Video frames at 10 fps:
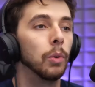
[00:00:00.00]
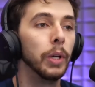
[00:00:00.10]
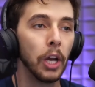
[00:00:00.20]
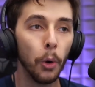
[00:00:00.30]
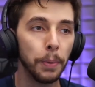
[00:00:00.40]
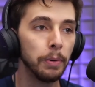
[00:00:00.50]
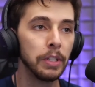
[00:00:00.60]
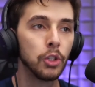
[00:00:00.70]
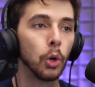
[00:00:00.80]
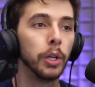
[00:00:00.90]
We hope you
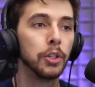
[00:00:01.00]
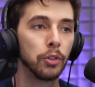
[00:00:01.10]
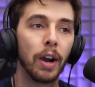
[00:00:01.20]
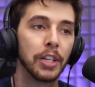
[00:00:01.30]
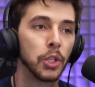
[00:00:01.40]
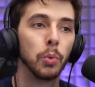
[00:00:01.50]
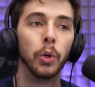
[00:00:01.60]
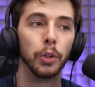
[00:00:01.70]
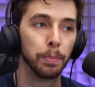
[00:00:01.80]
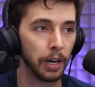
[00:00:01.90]
enjoy Jurassic
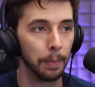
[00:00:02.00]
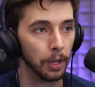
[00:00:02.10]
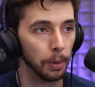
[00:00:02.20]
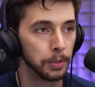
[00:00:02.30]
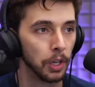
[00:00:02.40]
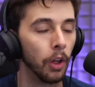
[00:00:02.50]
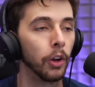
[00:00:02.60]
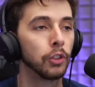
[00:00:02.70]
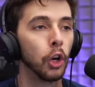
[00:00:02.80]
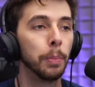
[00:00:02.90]
World Primal Ops. On
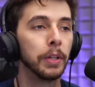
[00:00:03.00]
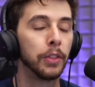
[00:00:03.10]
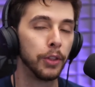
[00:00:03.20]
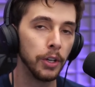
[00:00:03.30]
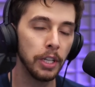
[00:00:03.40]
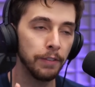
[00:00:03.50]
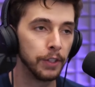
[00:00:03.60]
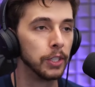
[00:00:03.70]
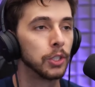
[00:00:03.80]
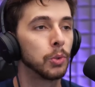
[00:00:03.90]
October
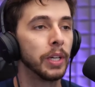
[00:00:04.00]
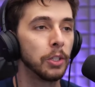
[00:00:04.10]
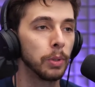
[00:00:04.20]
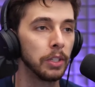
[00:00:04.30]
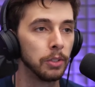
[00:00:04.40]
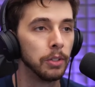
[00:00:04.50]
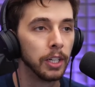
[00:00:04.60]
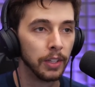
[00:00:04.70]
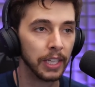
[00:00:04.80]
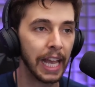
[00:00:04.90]
31st, 2022,
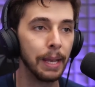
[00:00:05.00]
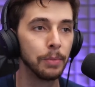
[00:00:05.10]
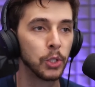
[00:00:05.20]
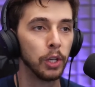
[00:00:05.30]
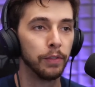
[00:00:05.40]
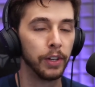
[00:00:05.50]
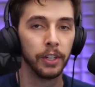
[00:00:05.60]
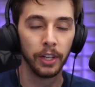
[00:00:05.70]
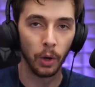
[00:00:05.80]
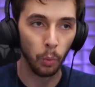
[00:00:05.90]
the game server
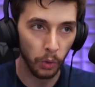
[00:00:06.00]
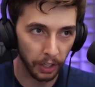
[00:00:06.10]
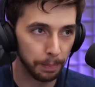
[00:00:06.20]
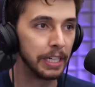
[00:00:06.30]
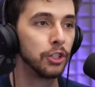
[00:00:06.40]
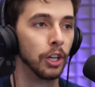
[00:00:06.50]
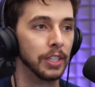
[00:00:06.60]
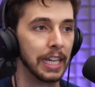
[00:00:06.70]
will be shut